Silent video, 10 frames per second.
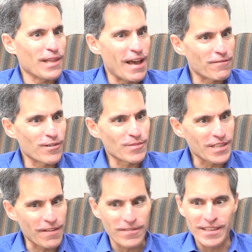platform
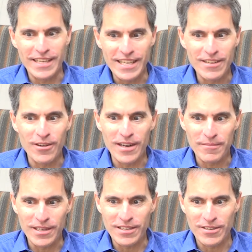stuff in the keynote,
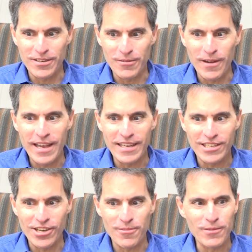I'm going to turn away.
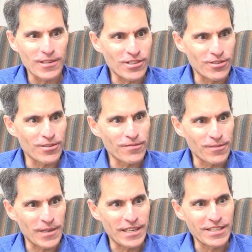Show me what you're doing
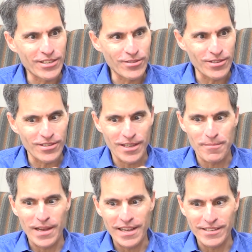for my end users. I'm
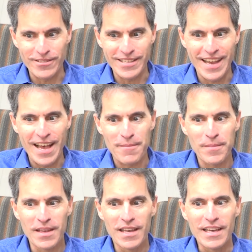buying you as an
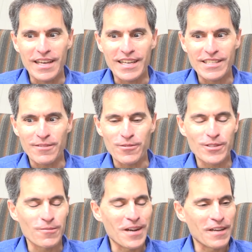app. And so it
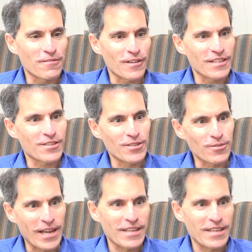was a way for us to address.